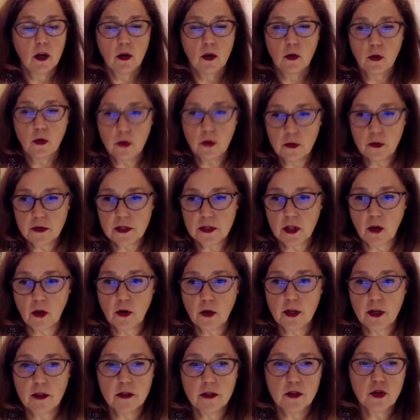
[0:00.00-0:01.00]
who's
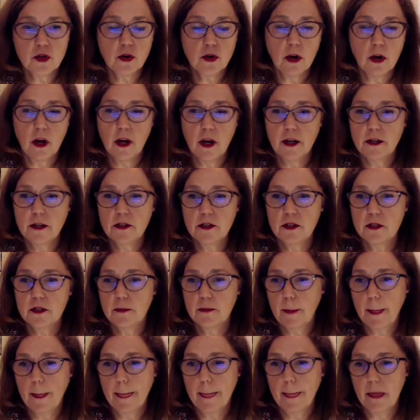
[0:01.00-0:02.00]
loading the
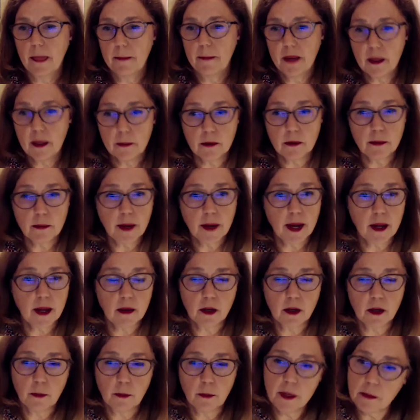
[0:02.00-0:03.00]
trucks, the people paying
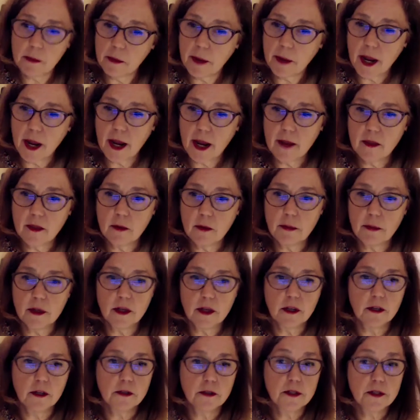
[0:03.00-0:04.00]
you know, people paying the
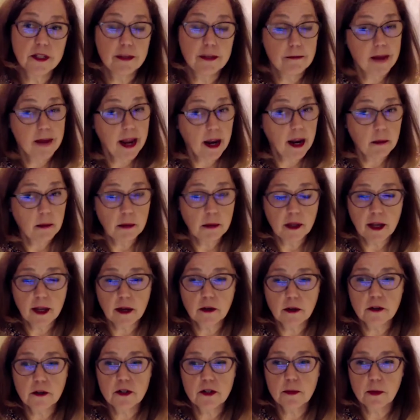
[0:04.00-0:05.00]
bills, demand
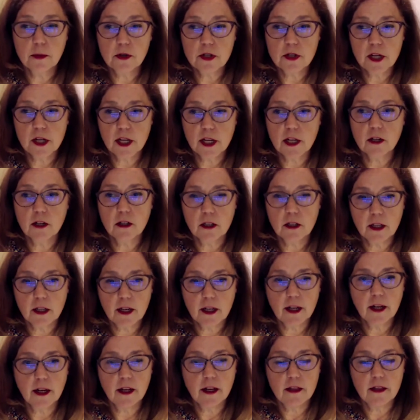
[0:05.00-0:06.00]
planners,
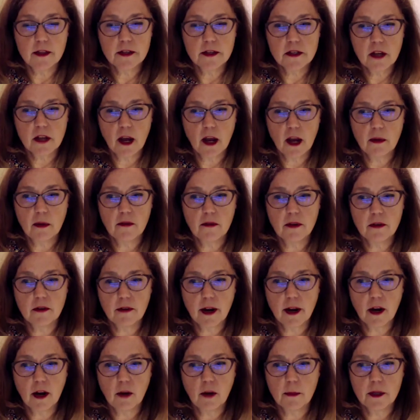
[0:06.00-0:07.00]
particularly in this type of
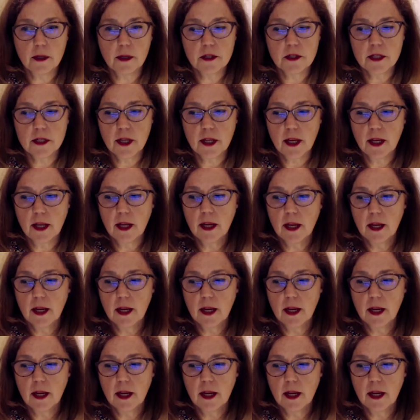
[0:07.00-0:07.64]
environment.